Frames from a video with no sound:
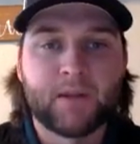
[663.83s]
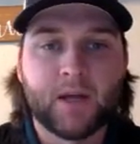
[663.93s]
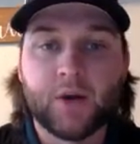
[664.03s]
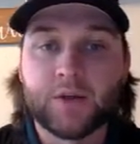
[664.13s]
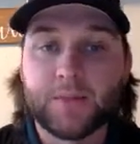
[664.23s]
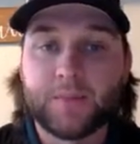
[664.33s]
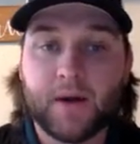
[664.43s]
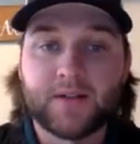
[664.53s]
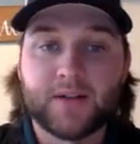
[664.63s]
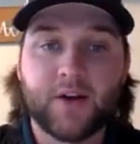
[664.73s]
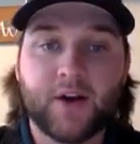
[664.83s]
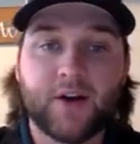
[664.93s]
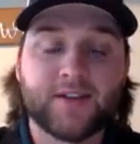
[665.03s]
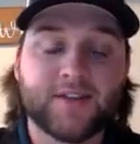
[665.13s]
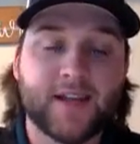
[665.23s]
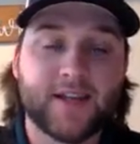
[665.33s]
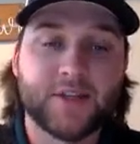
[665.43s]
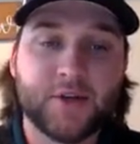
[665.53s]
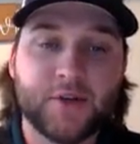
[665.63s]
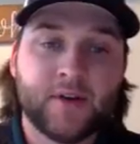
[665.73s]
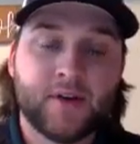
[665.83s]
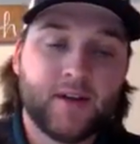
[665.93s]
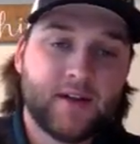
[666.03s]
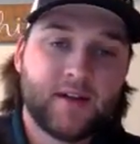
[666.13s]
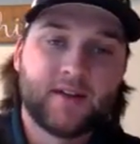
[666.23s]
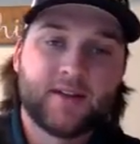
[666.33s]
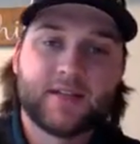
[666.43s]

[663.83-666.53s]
A note to parents and guardians, that's you. It